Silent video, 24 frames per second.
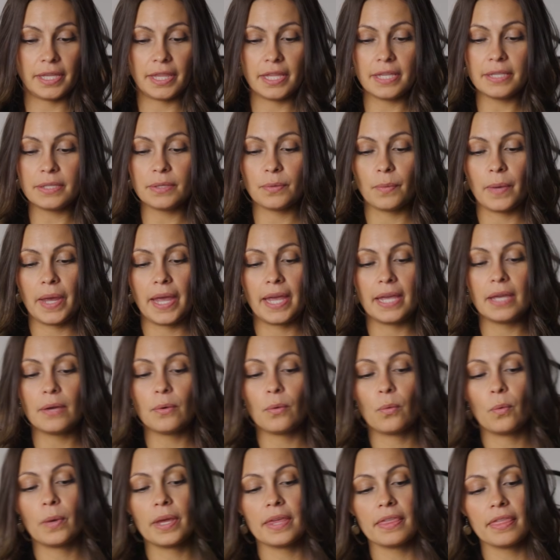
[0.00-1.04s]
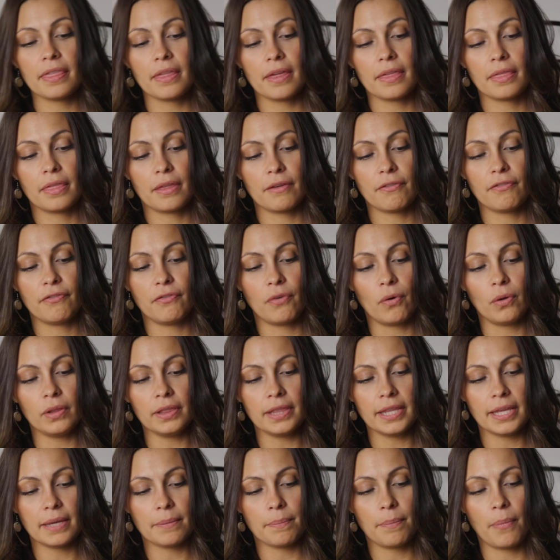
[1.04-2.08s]
this way with the
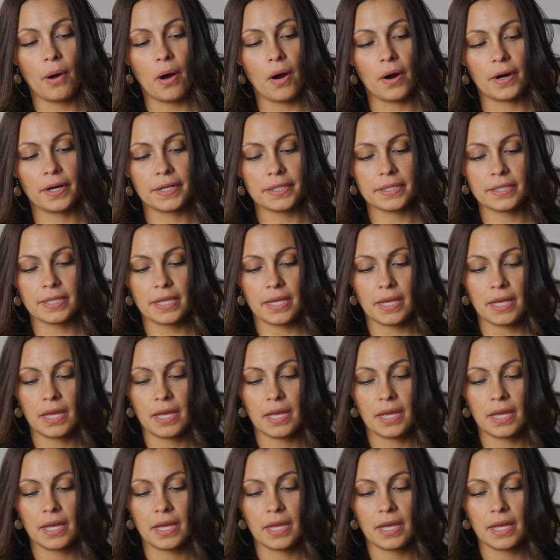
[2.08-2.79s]
folding part